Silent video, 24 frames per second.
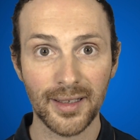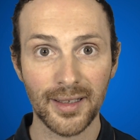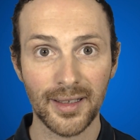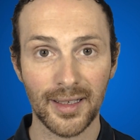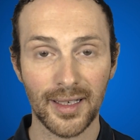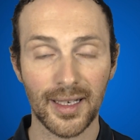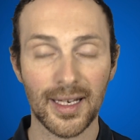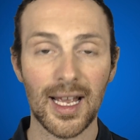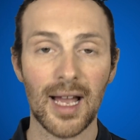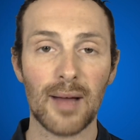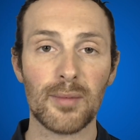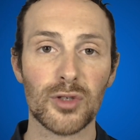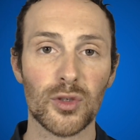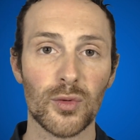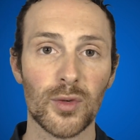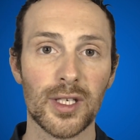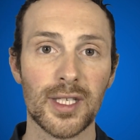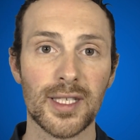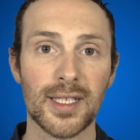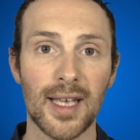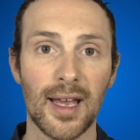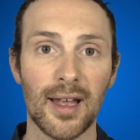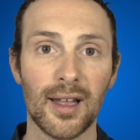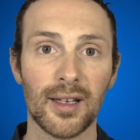that comes
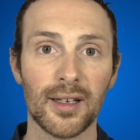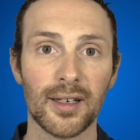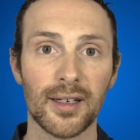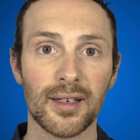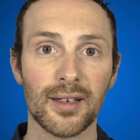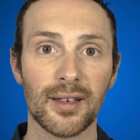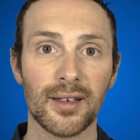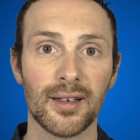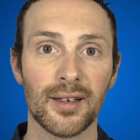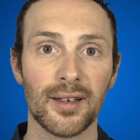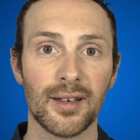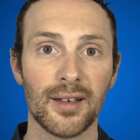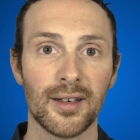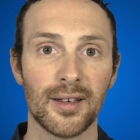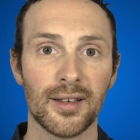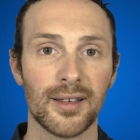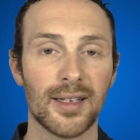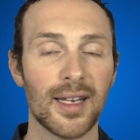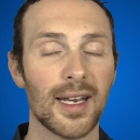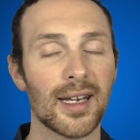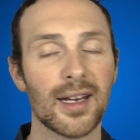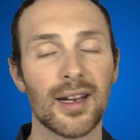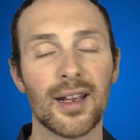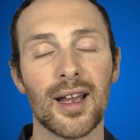with selling,
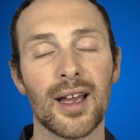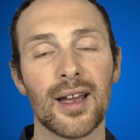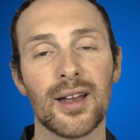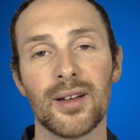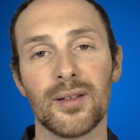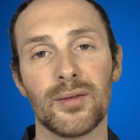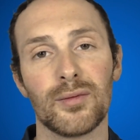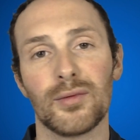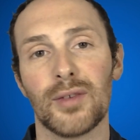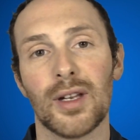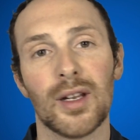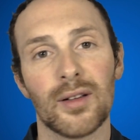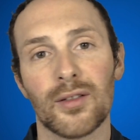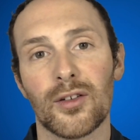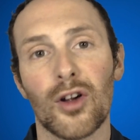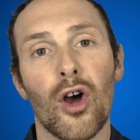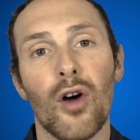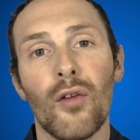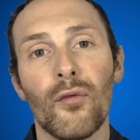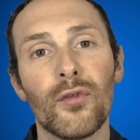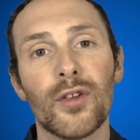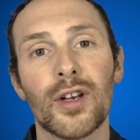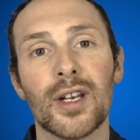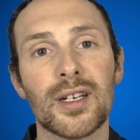then the
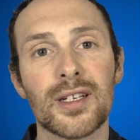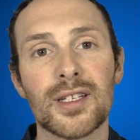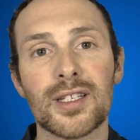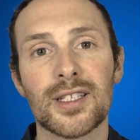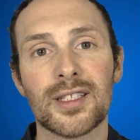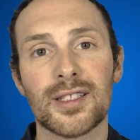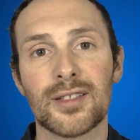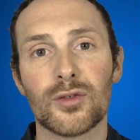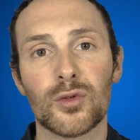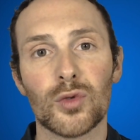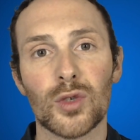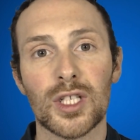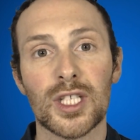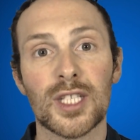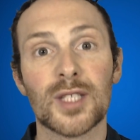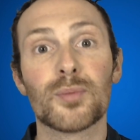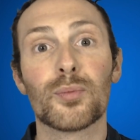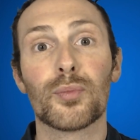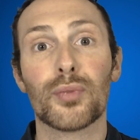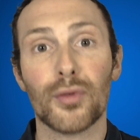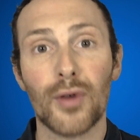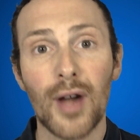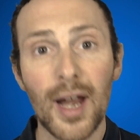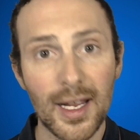confidence to
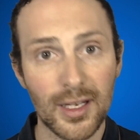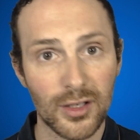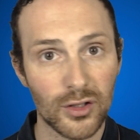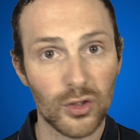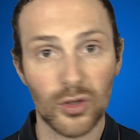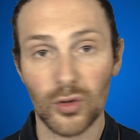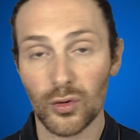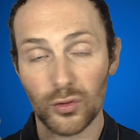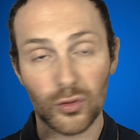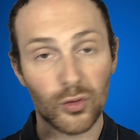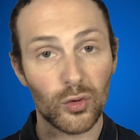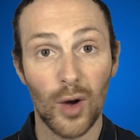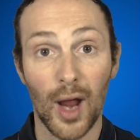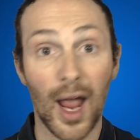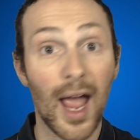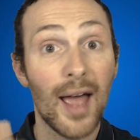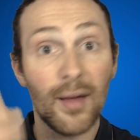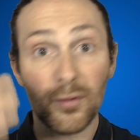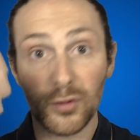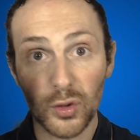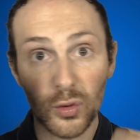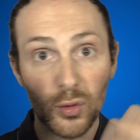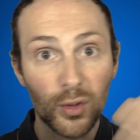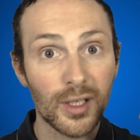express, to
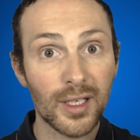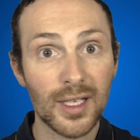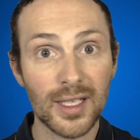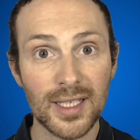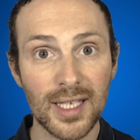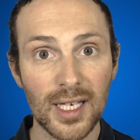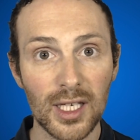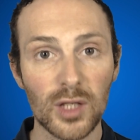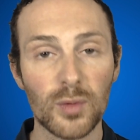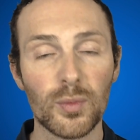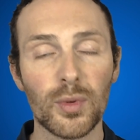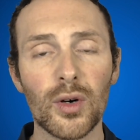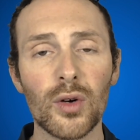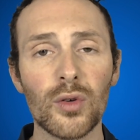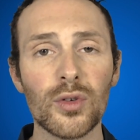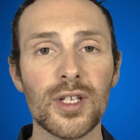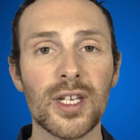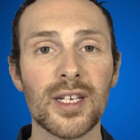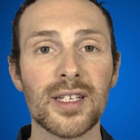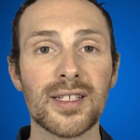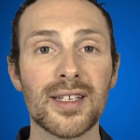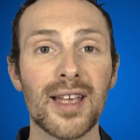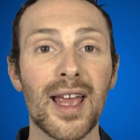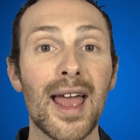have during the sales
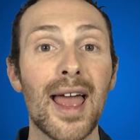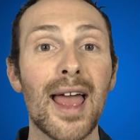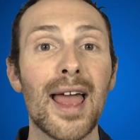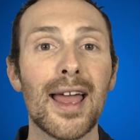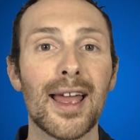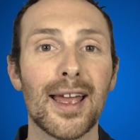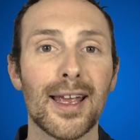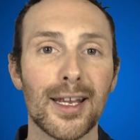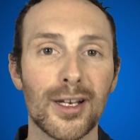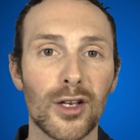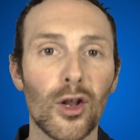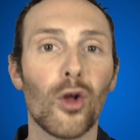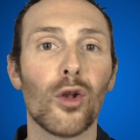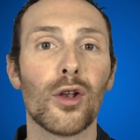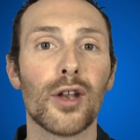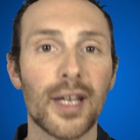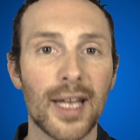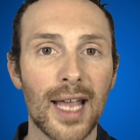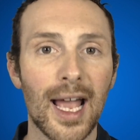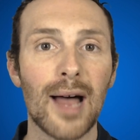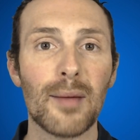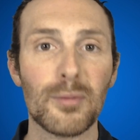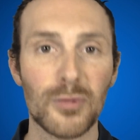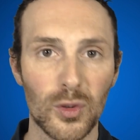process, it only
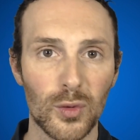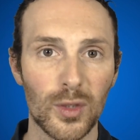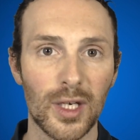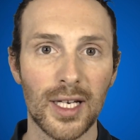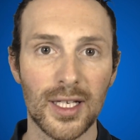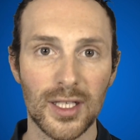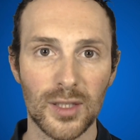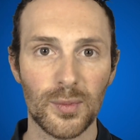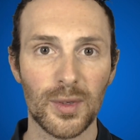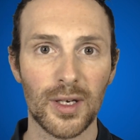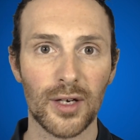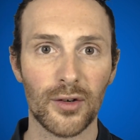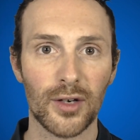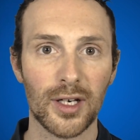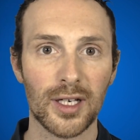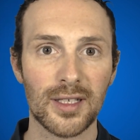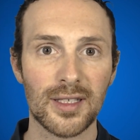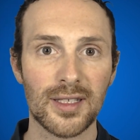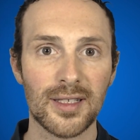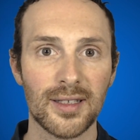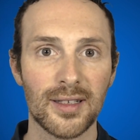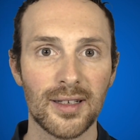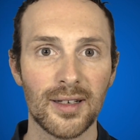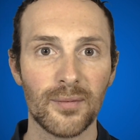comes with
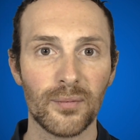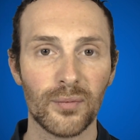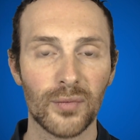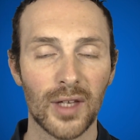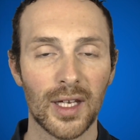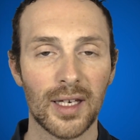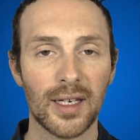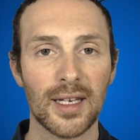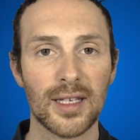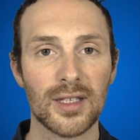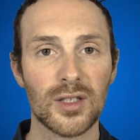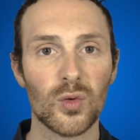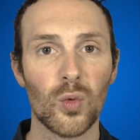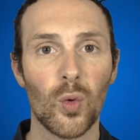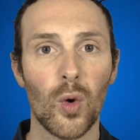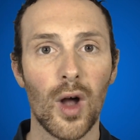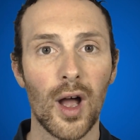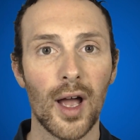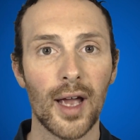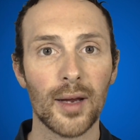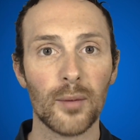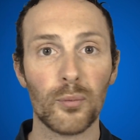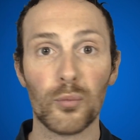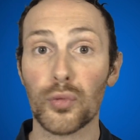experience. And that's
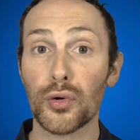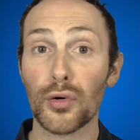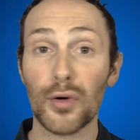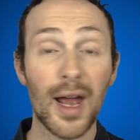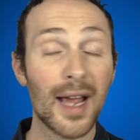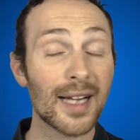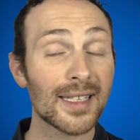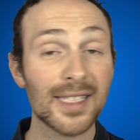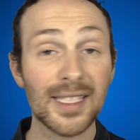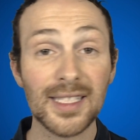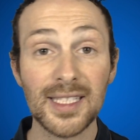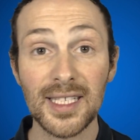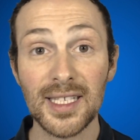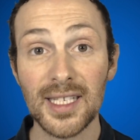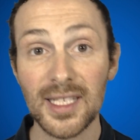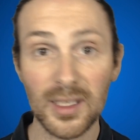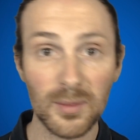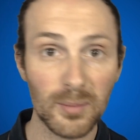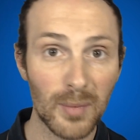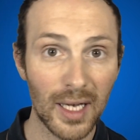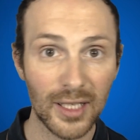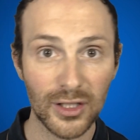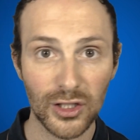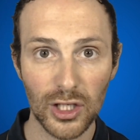why practice as
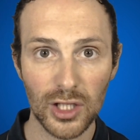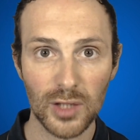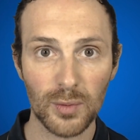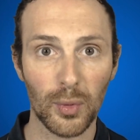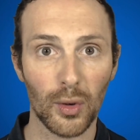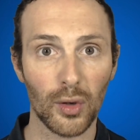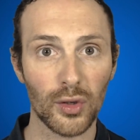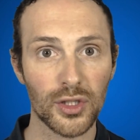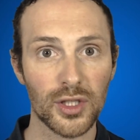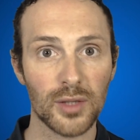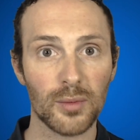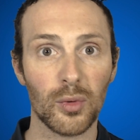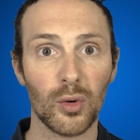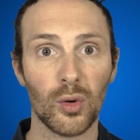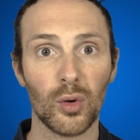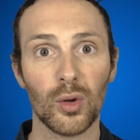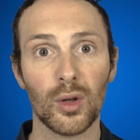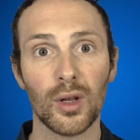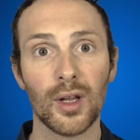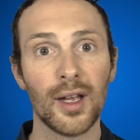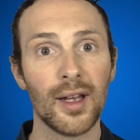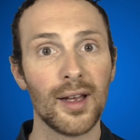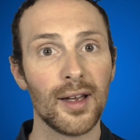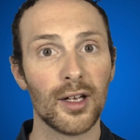much as
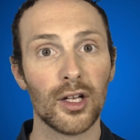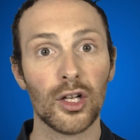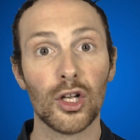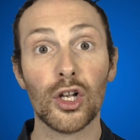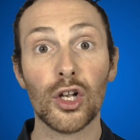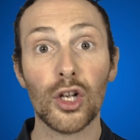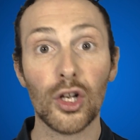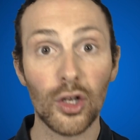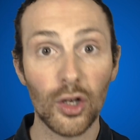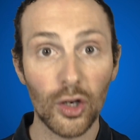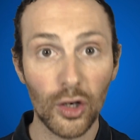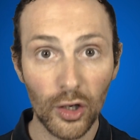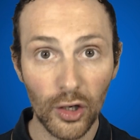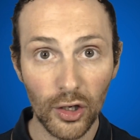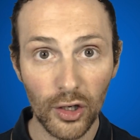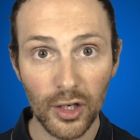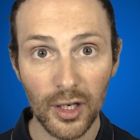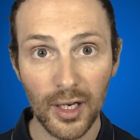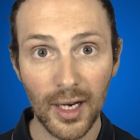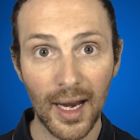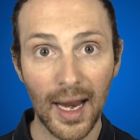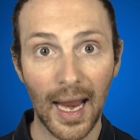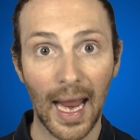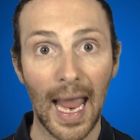possible. Learn
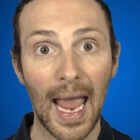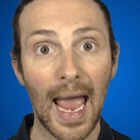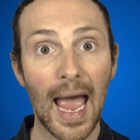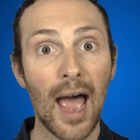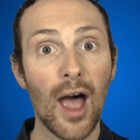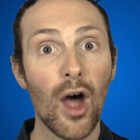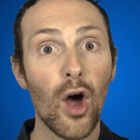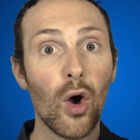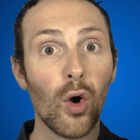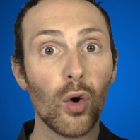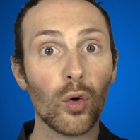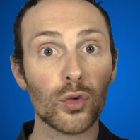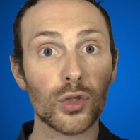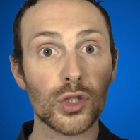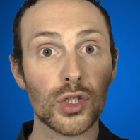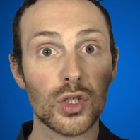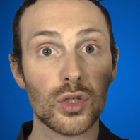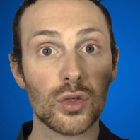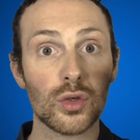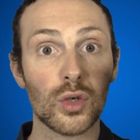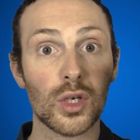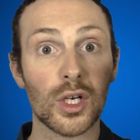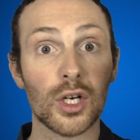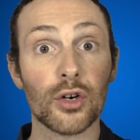how
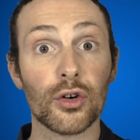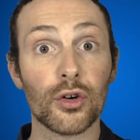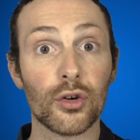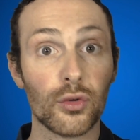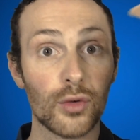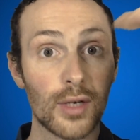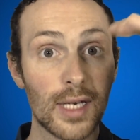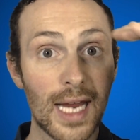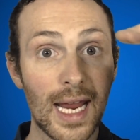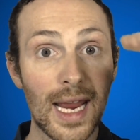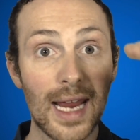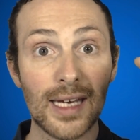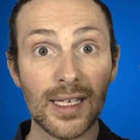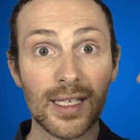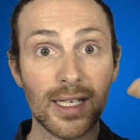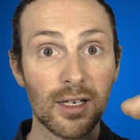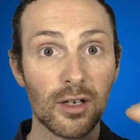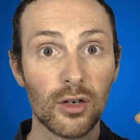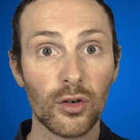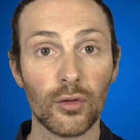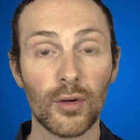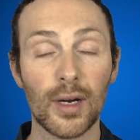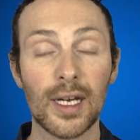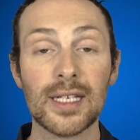to create a
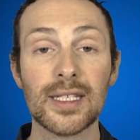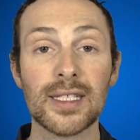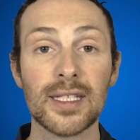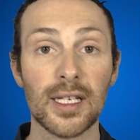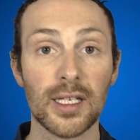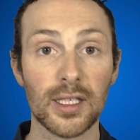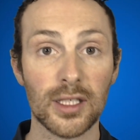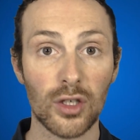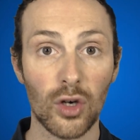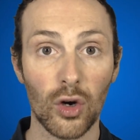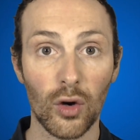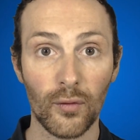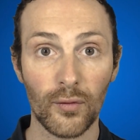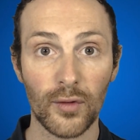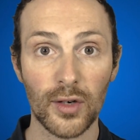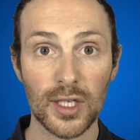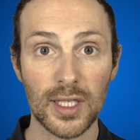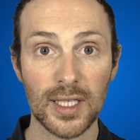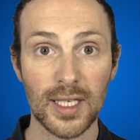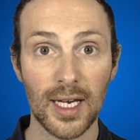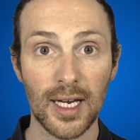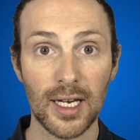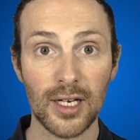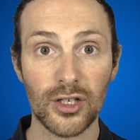great sales
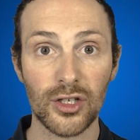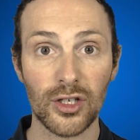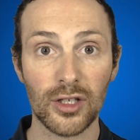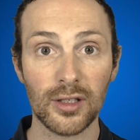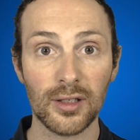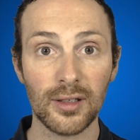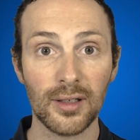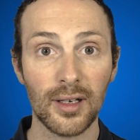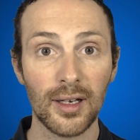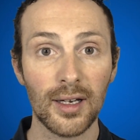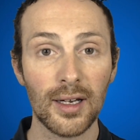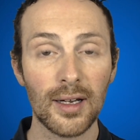conversation.